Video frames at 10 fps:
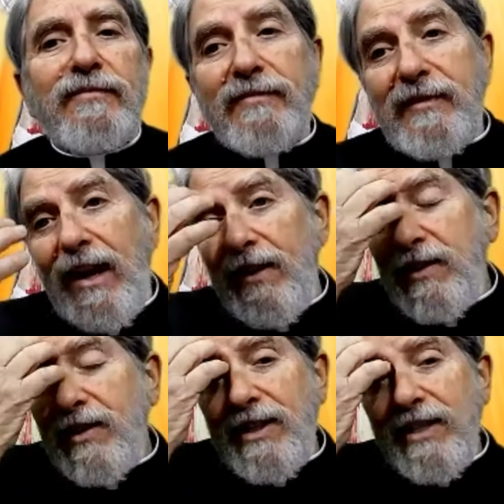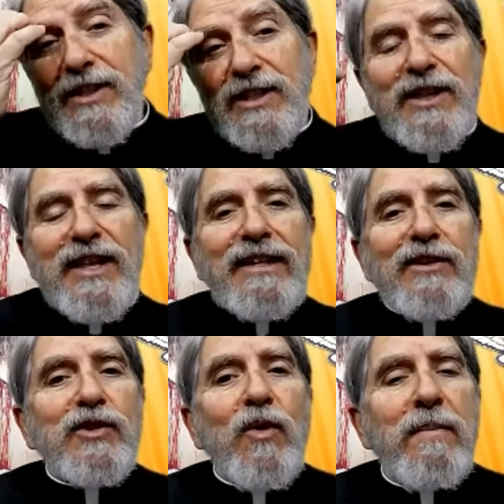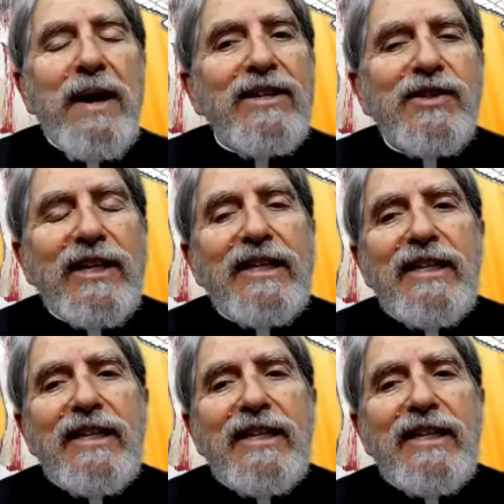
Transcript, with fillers: Now, this is this is the thing that's so amazing,